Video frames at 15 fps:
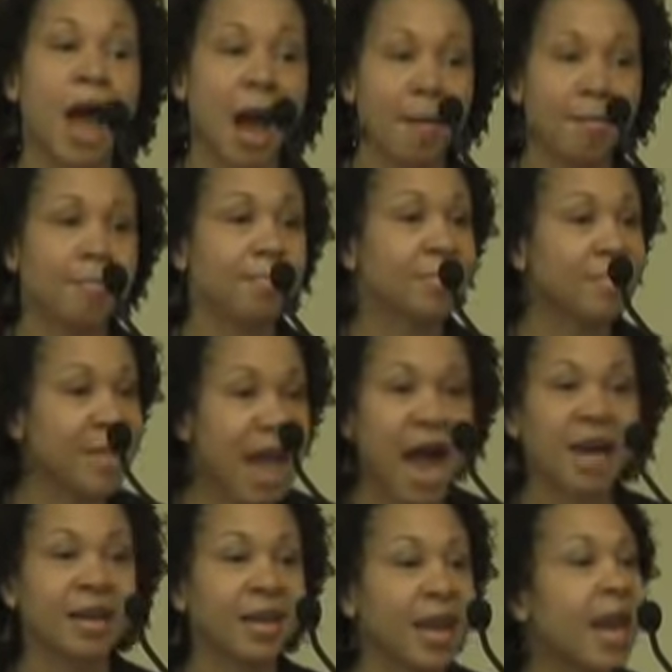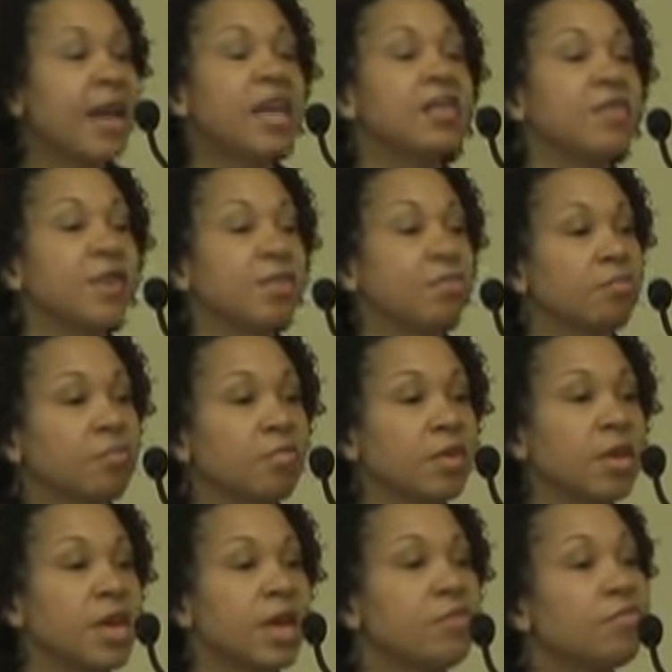I'm not, can't even
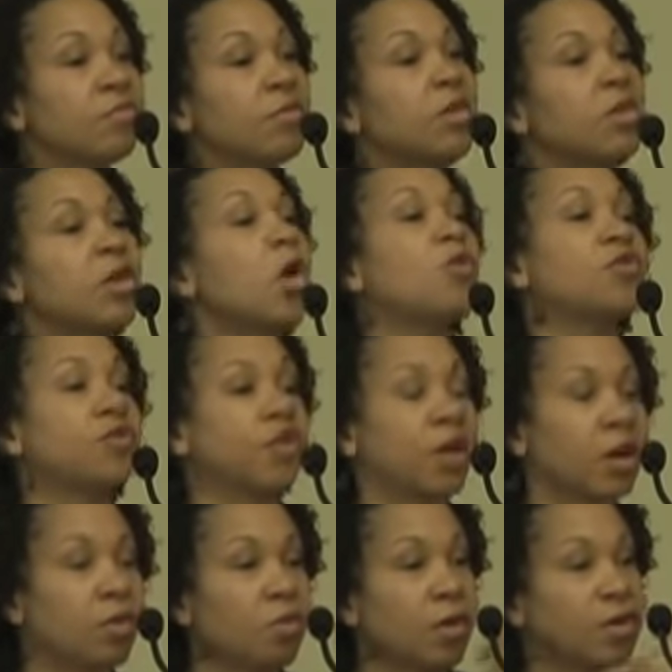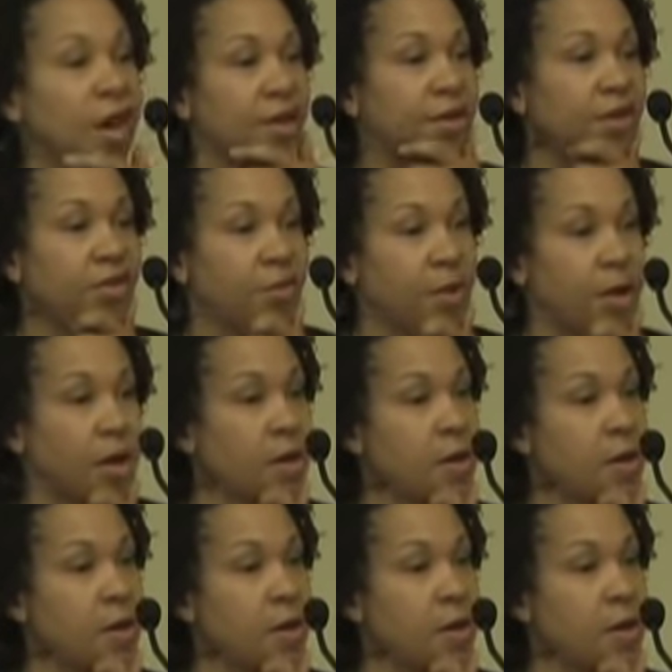get close to what that did to me.